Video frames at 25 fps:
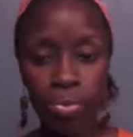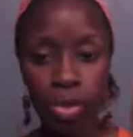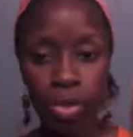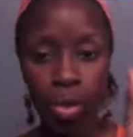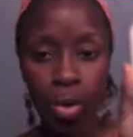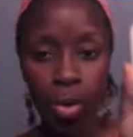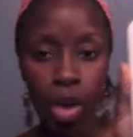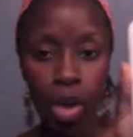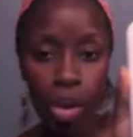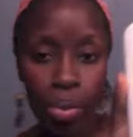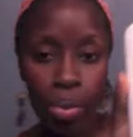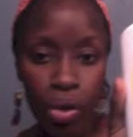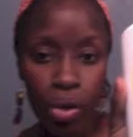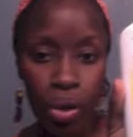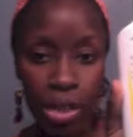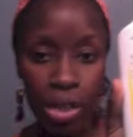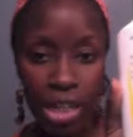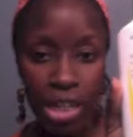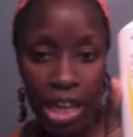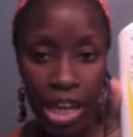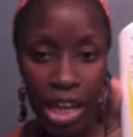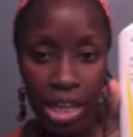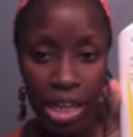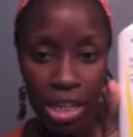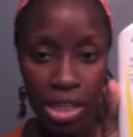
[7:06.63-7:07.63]
Aubrey
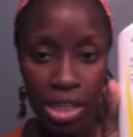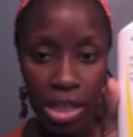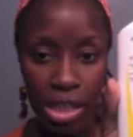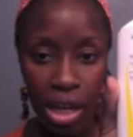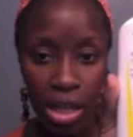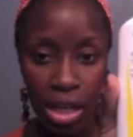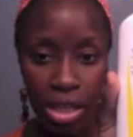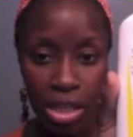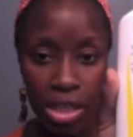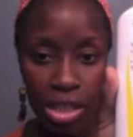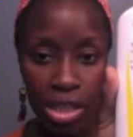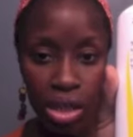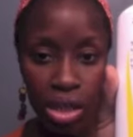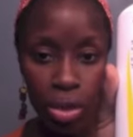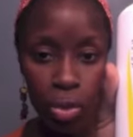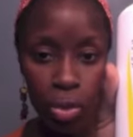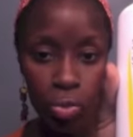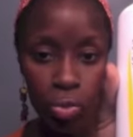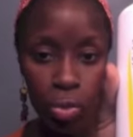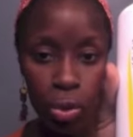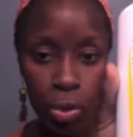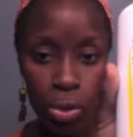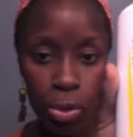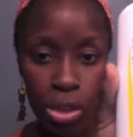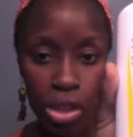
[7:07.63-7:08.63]
Organics Honeysuckle
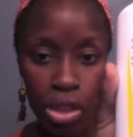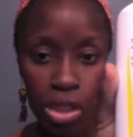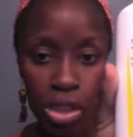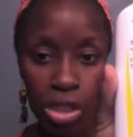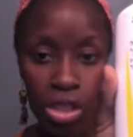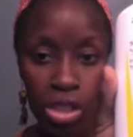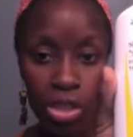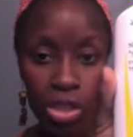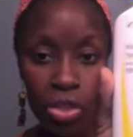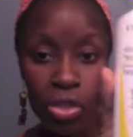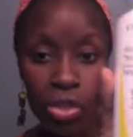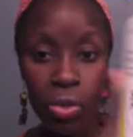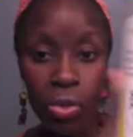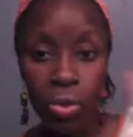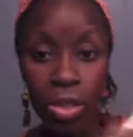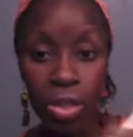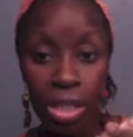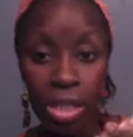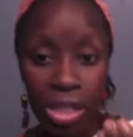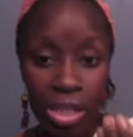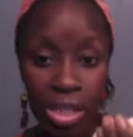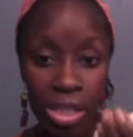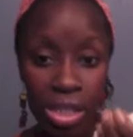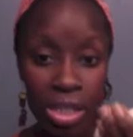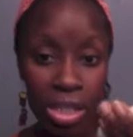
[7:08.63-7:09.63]
Rose Conditioner. So
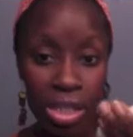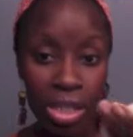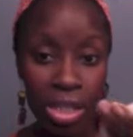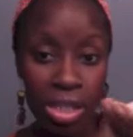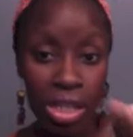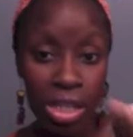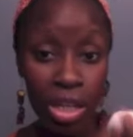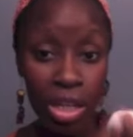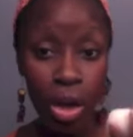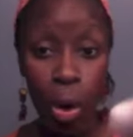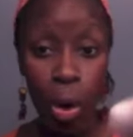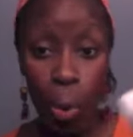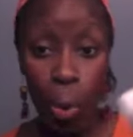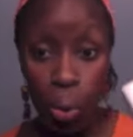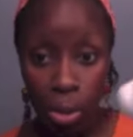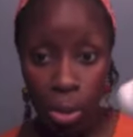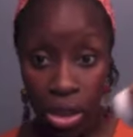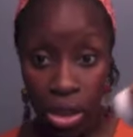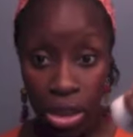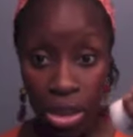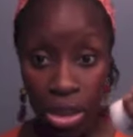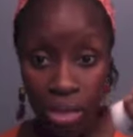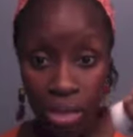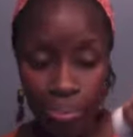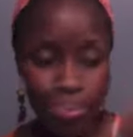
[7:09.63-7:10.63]
this is an
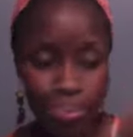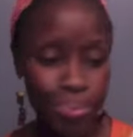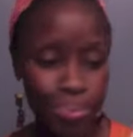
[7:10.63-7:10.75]
oldie.